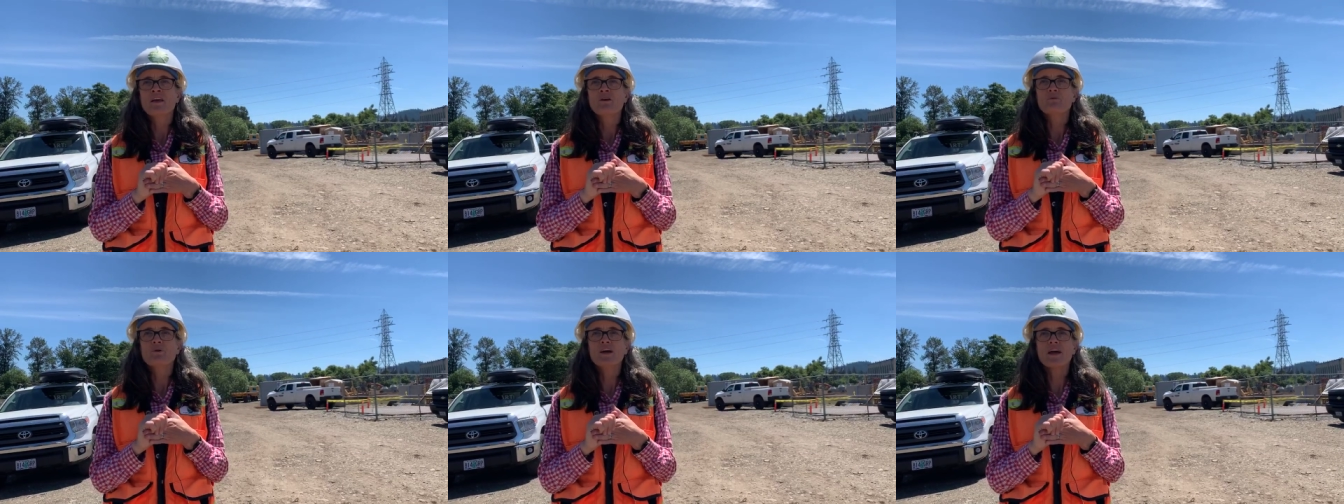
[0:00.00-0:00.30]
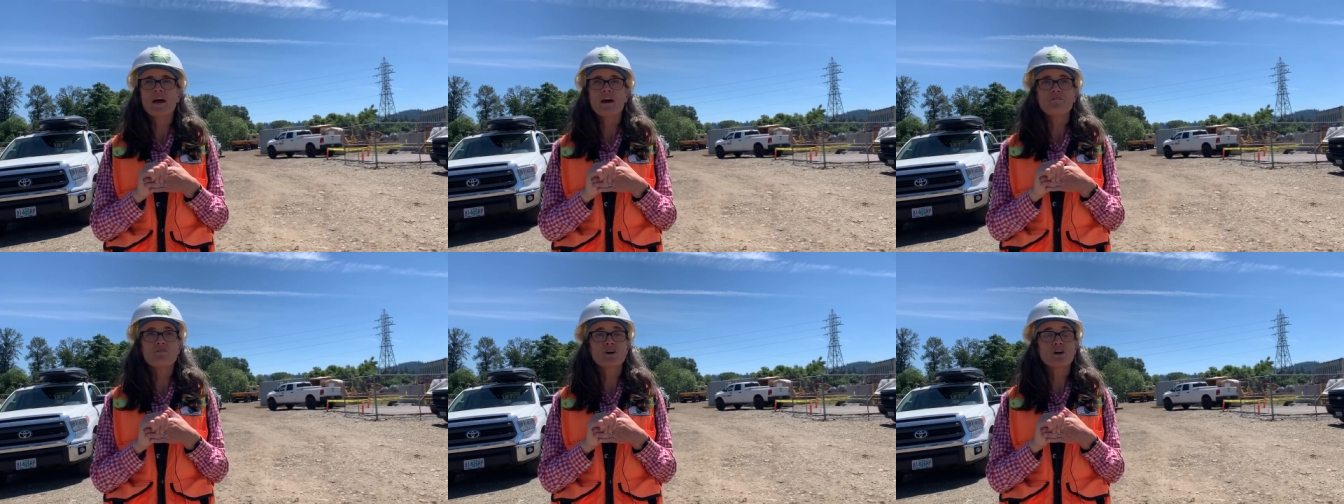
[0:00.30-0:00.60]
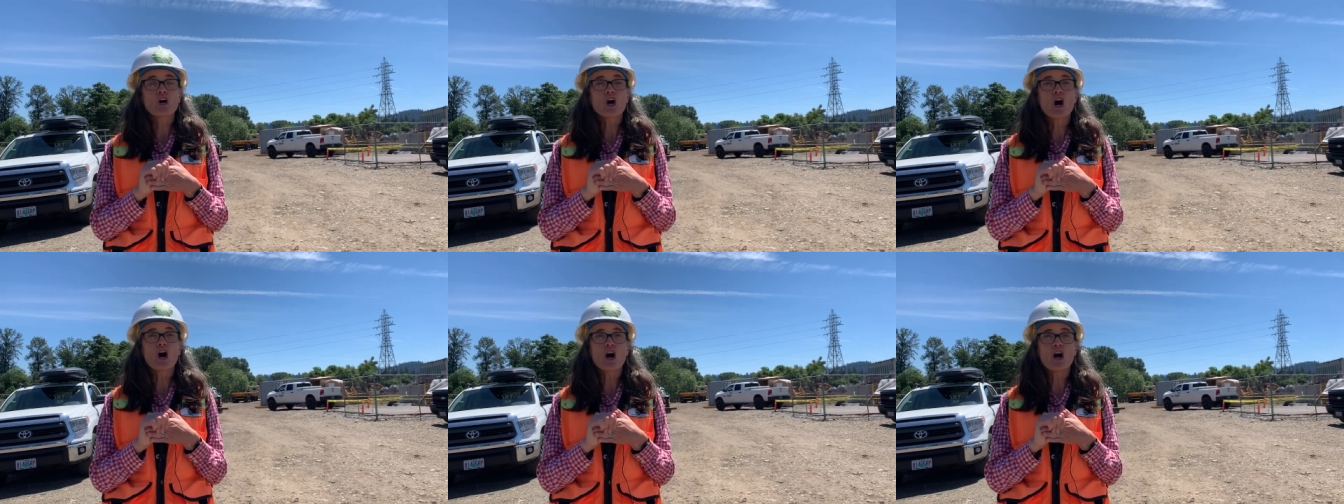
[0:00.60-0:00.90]
We have a
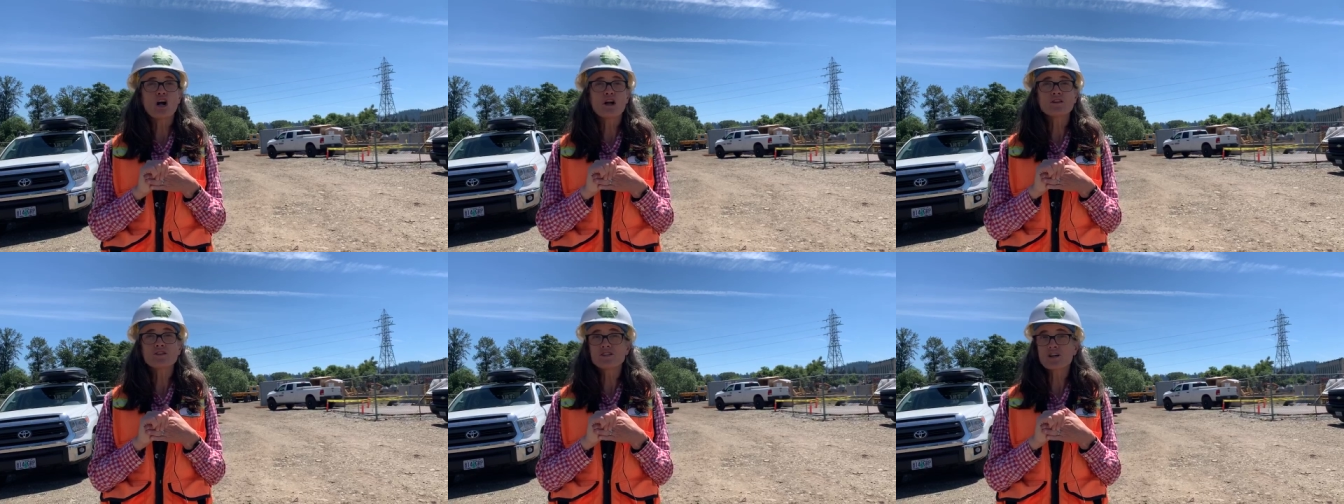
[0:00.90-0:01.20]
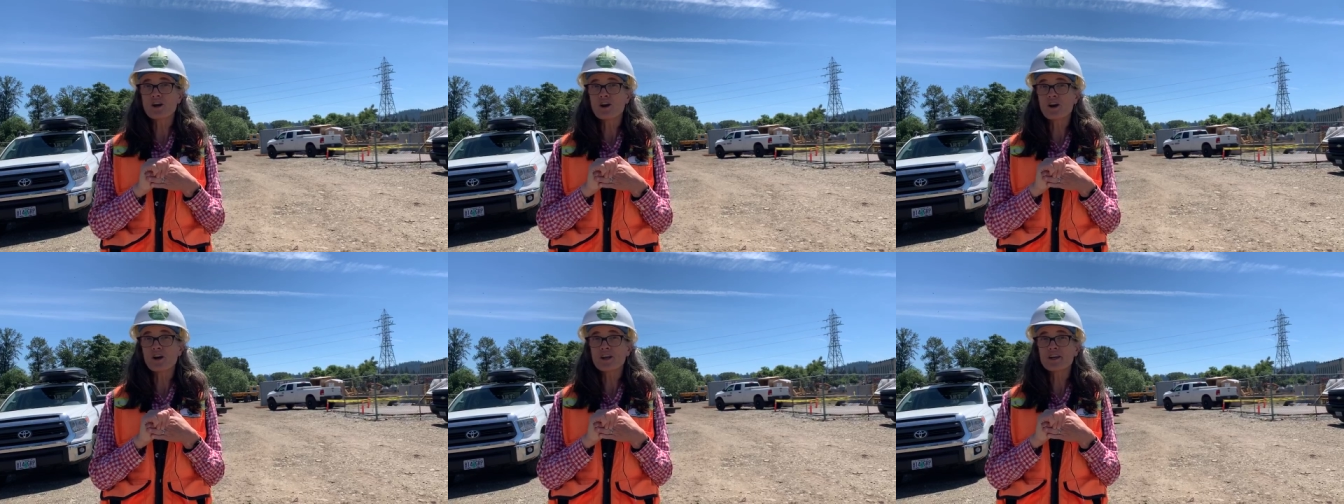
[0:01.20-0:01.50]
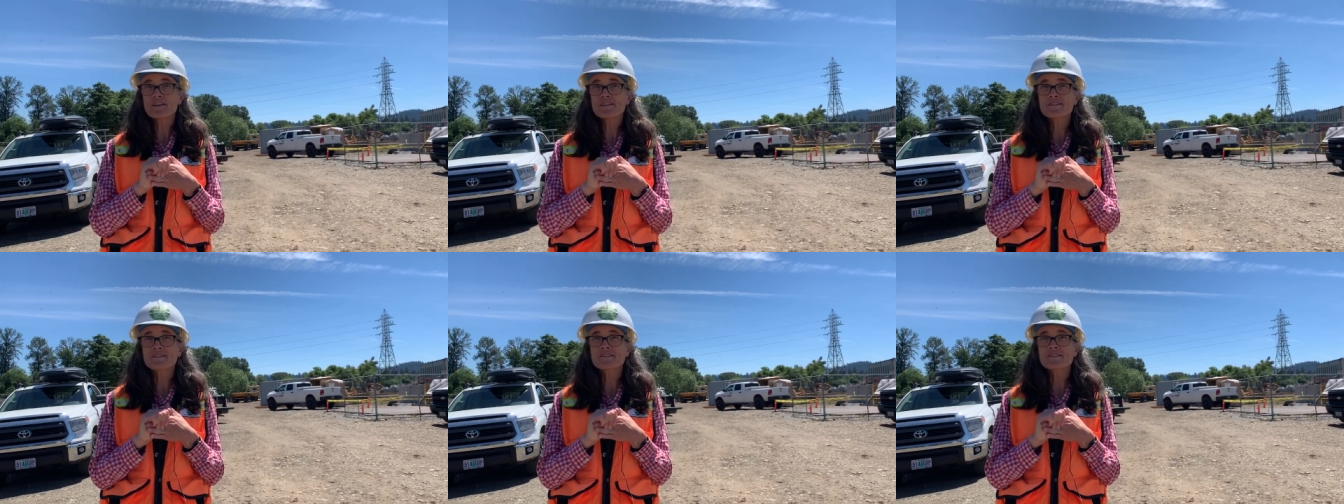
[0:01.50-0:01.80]
call to
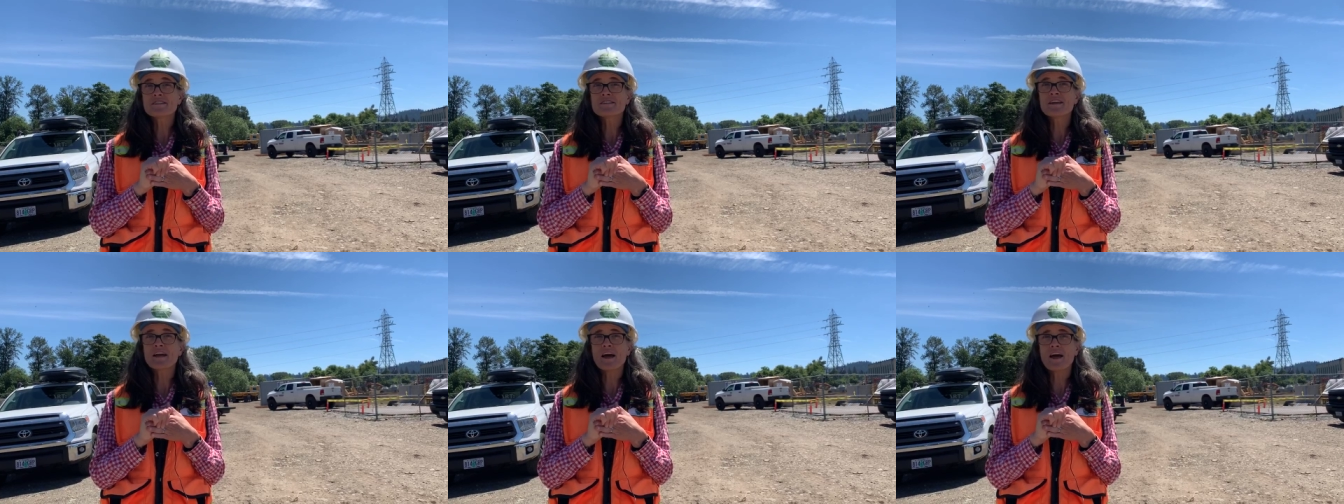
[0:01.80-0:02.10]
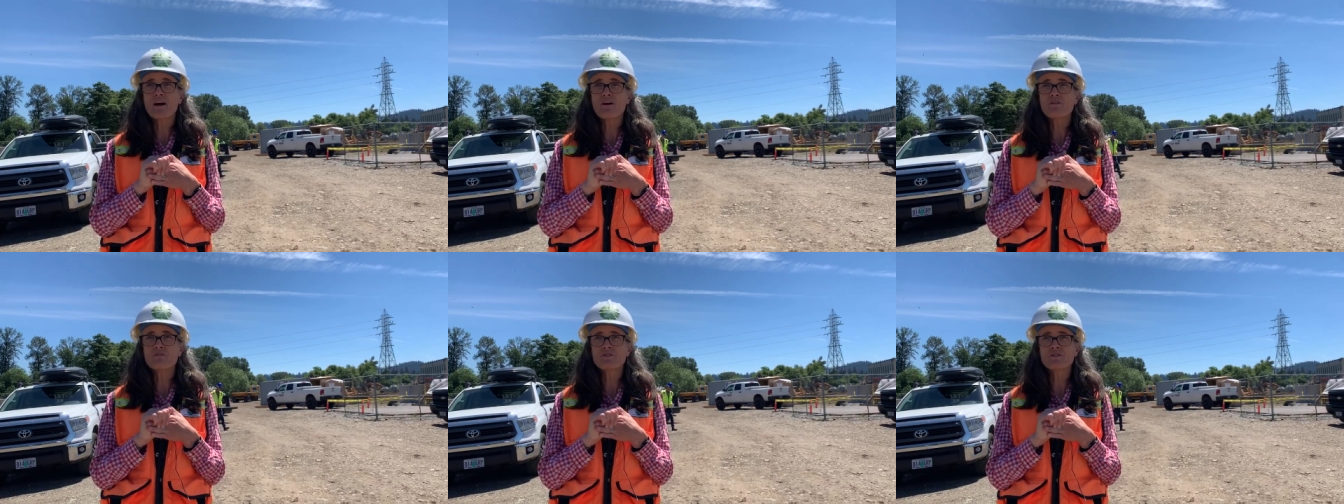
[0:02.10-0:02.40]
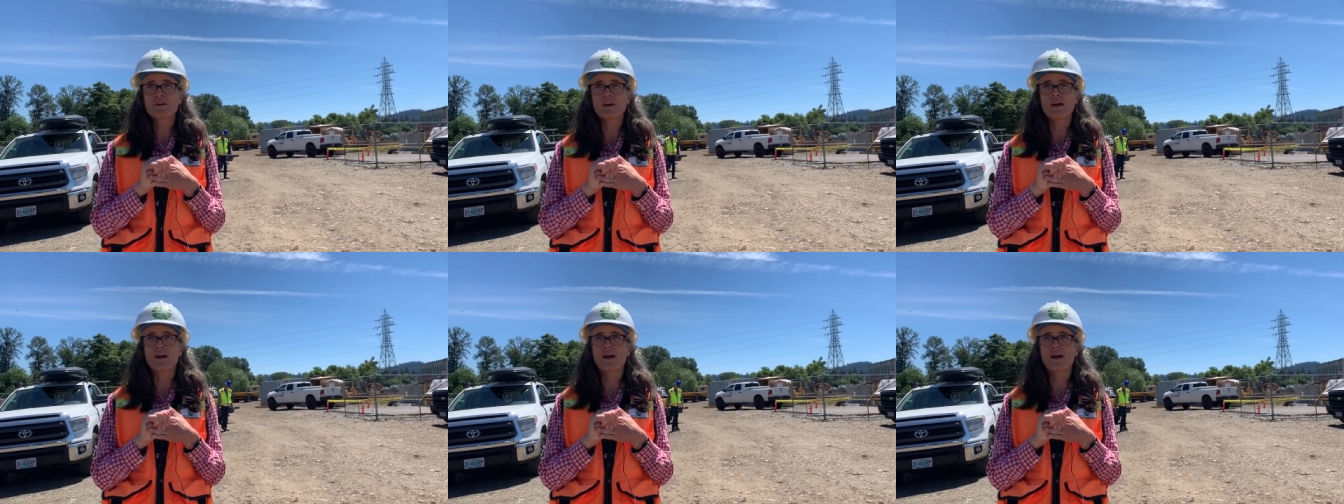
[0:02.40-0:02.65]
artists out